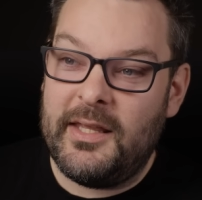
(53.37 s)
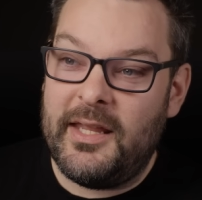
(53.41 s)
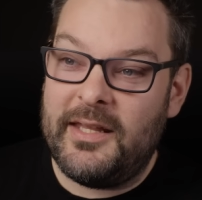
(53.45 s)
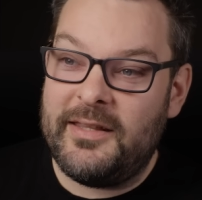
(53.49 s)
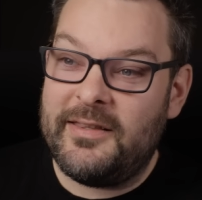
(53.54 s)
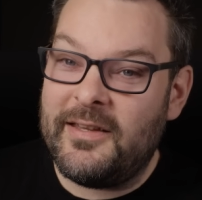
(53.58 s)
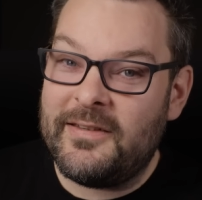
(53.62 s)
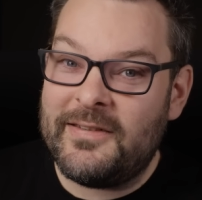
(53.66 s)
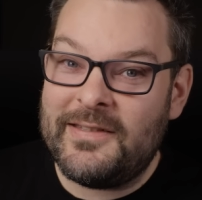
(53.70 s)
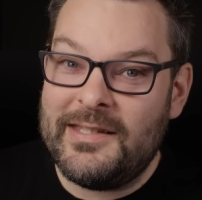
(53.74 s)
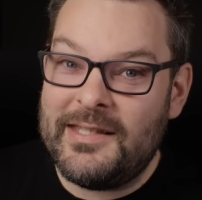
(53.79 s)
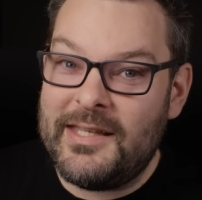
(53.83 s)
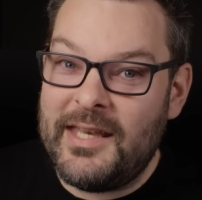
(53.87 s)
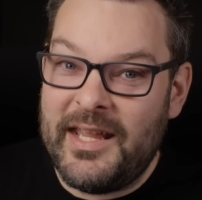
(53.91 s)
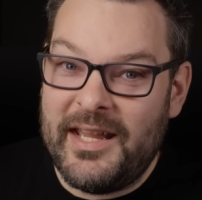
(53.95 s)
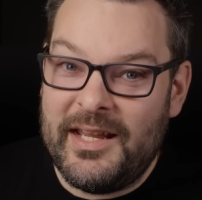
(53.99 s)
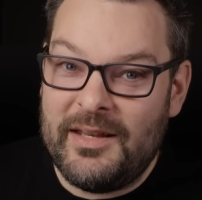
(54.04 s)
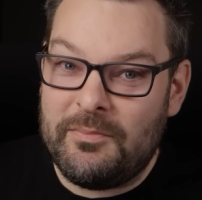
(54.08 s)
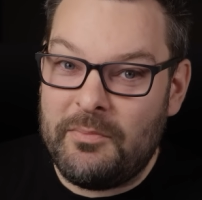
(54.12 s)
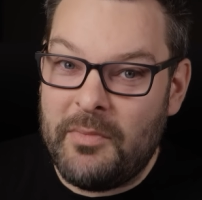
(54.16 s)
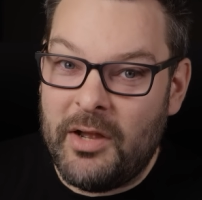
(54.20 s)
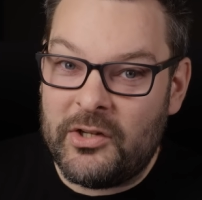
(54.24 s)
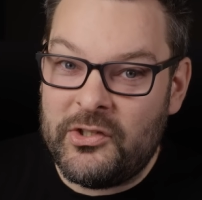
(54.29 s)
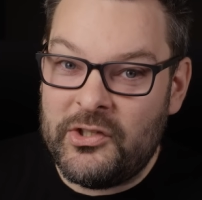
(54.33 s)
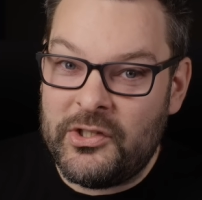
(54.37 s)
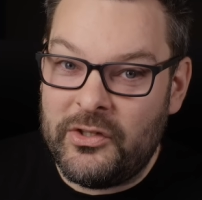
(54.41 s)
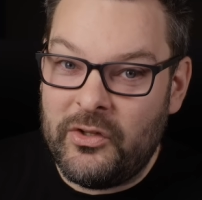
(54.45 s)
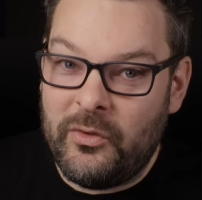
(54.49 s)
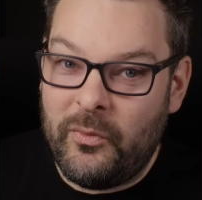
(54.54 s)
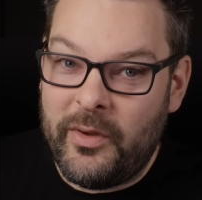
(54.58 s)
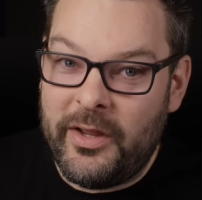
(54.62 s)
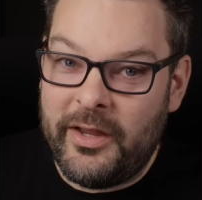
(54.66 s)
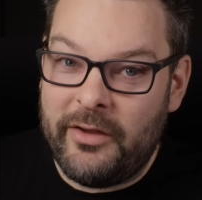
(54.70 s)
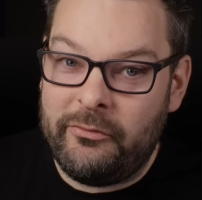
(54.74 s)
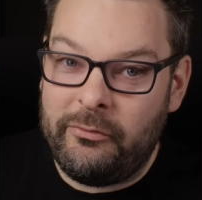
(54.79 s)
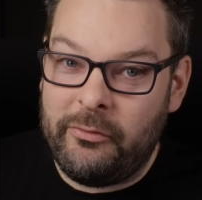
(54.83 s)
It doesn't need much in the
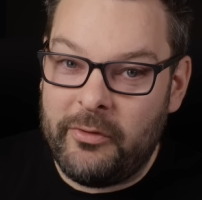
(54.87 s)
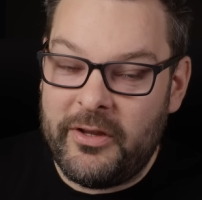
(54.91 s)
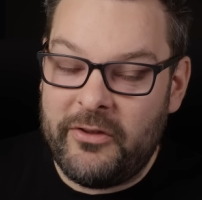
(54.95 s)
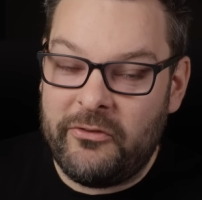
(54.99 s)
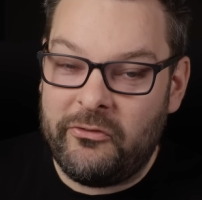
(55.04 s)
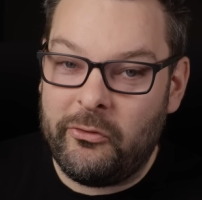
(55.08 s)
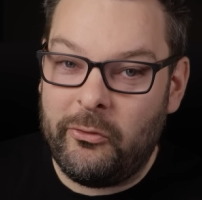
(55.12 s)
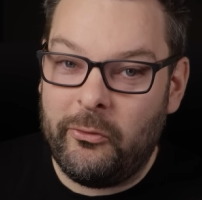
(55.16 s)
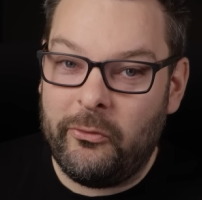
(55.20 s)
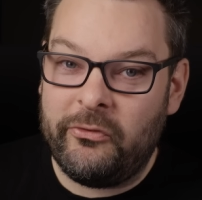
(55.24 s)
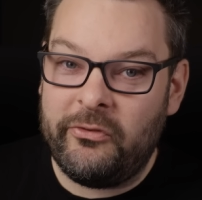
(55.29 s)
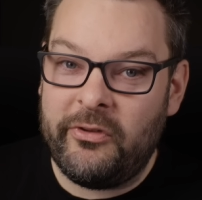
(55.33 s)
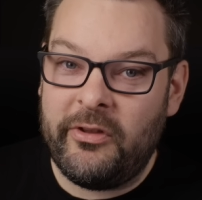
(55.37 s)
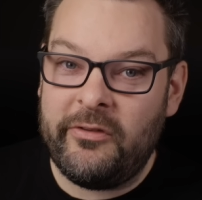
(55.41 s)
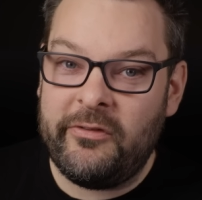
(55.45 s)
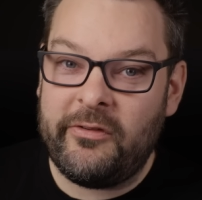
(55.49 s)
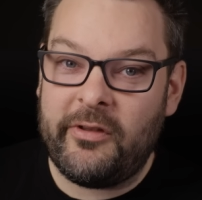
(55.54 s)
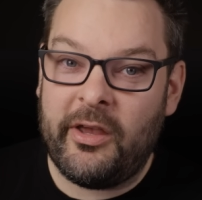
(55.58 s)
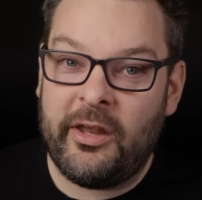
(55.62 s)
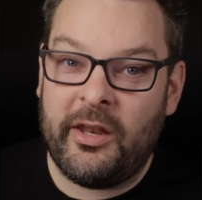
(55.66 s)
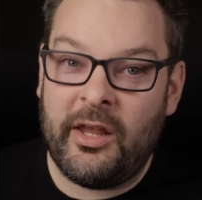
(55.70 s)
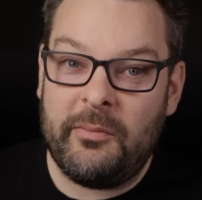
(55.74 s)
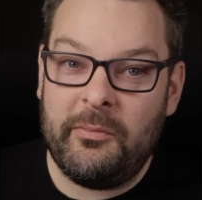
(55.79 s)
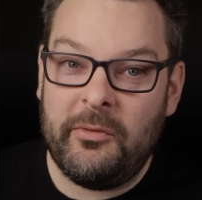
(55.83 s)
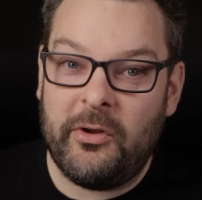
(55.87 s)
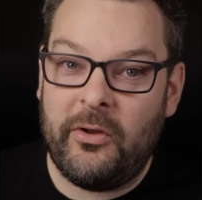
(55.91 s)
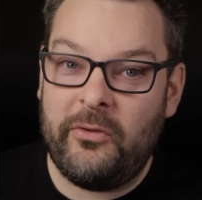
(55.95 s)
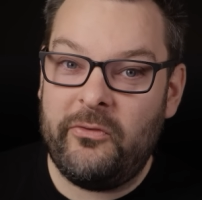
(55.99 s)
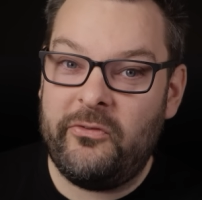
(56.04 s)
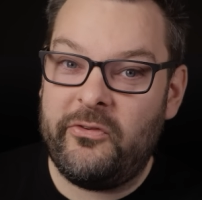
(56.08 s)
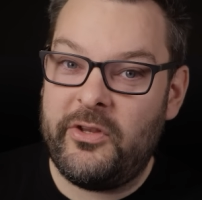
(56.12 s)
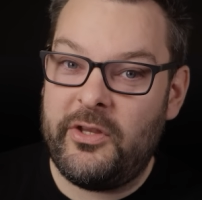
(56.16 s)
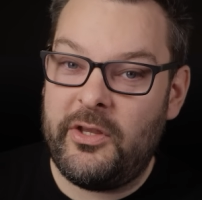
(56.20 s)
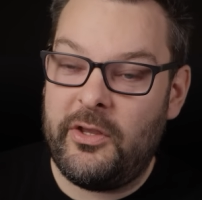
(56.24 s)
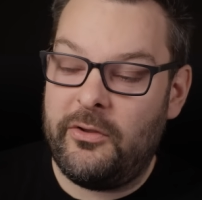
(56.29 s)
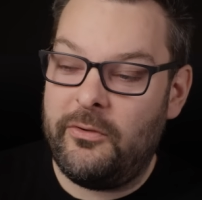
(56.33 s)
way of resources, and I'm going
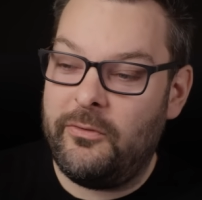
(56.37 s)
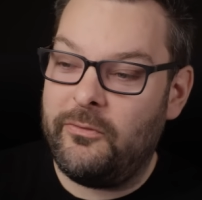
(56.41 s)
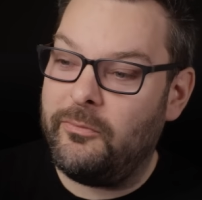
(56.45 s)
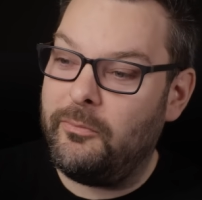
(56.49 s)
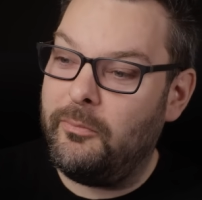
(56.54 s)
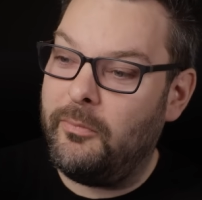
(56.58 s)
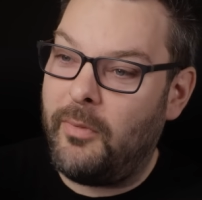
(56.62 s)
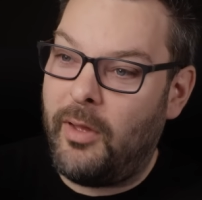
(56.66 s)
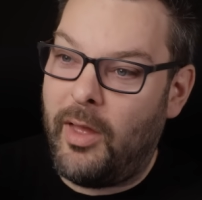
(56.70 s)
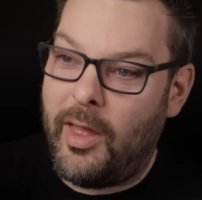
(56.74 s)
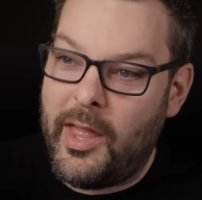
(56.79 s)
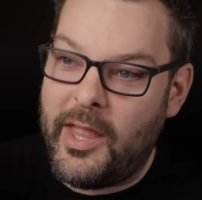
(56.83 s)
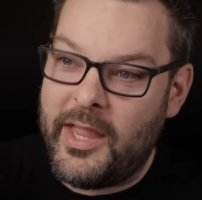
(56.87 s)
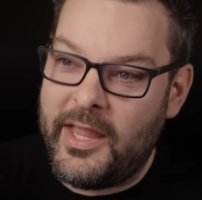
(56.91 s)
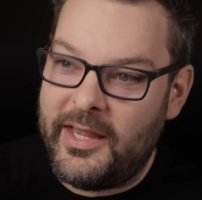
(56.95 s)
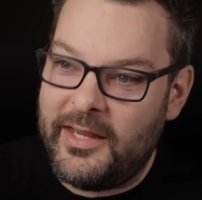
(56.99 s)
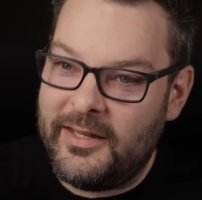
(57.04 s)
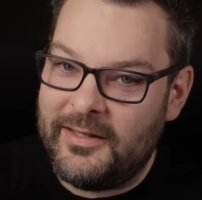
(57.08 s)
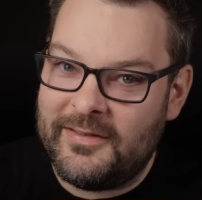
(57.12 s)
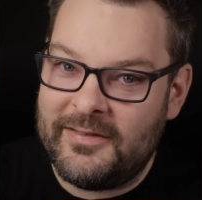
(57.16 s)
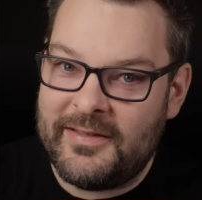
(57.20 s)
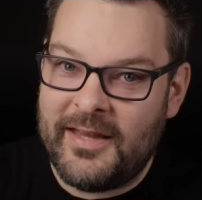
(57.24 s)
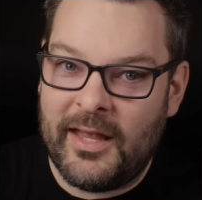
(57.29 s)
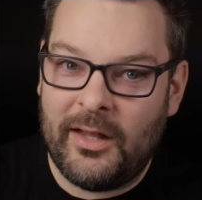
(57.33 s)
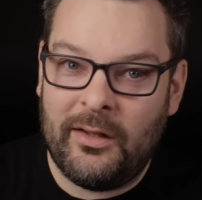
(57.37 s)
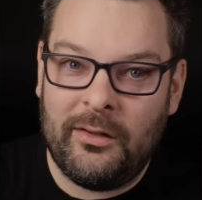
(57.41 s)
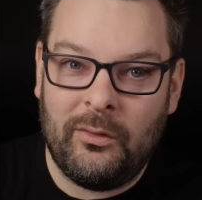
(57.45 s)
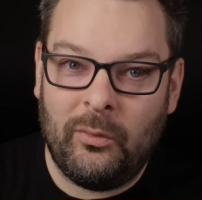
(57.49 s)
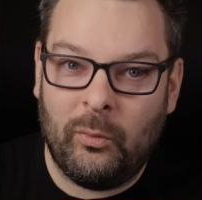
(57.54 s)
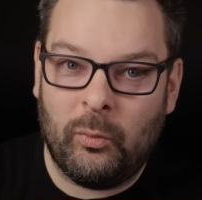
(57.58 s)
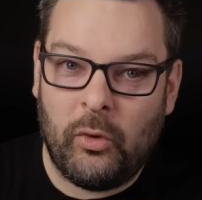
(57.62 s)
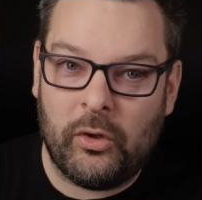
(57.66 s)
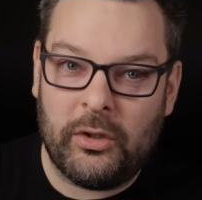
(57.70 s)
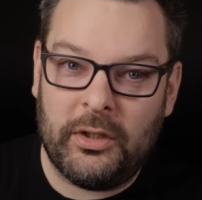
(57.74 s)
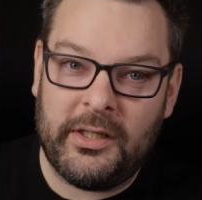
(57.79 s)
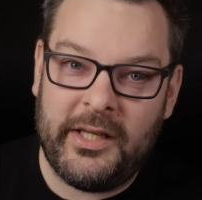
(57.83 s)
to use my
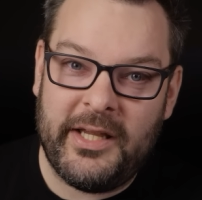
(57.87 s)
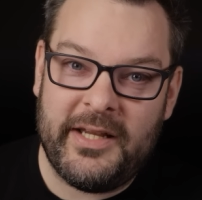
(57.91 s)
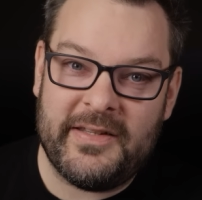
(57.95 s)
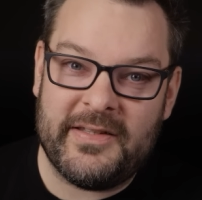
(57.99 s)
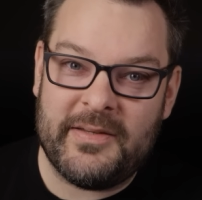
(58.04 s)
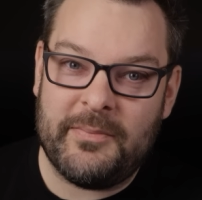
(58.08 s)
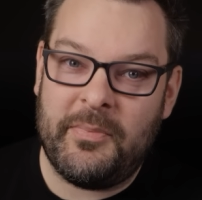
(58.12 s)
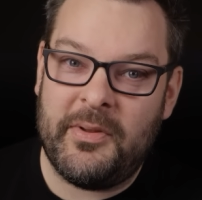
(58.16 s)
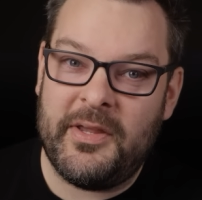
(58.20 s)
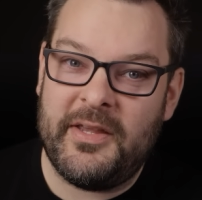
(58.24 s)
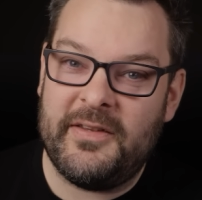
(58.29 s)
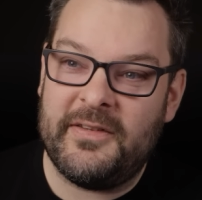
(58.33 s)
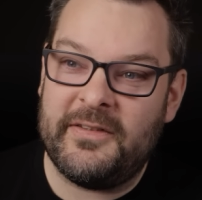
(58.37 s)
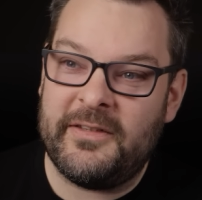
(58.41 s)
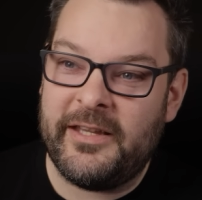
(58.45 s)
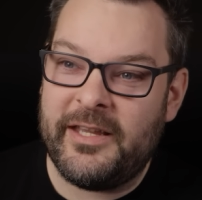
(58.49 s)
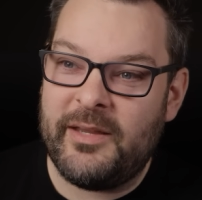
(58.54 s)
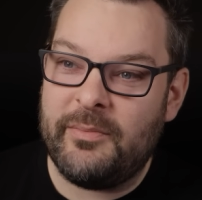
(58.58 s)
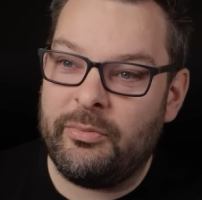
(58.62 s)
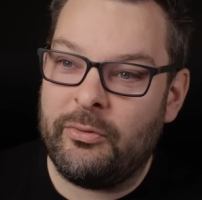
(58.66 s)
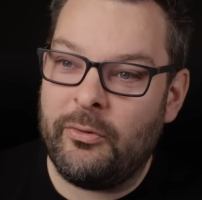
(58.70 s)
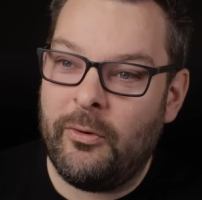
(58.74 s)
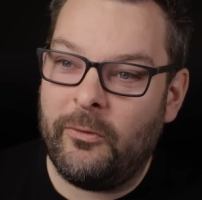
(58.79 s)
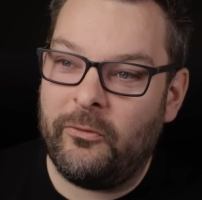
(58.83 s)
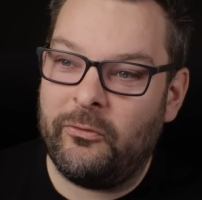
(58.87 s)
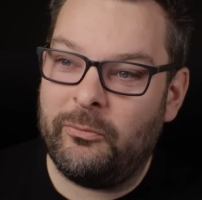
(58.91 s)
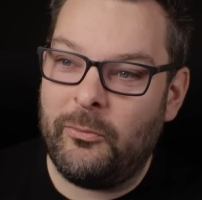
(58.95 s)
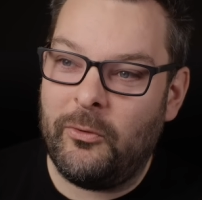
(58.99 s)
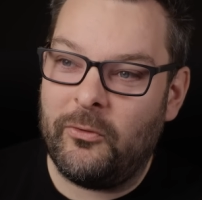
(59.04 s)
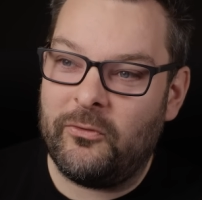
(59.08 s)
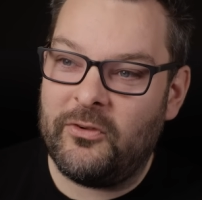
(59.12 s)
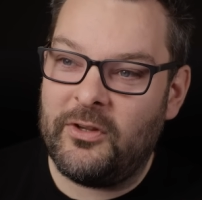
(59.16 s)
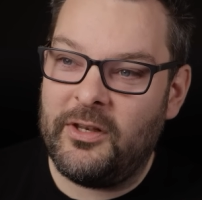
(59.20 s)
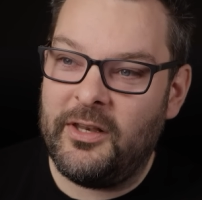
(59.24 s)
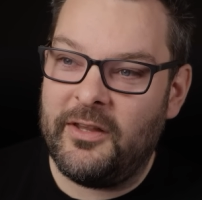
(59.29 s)
Dell 1 litre PC Proxmox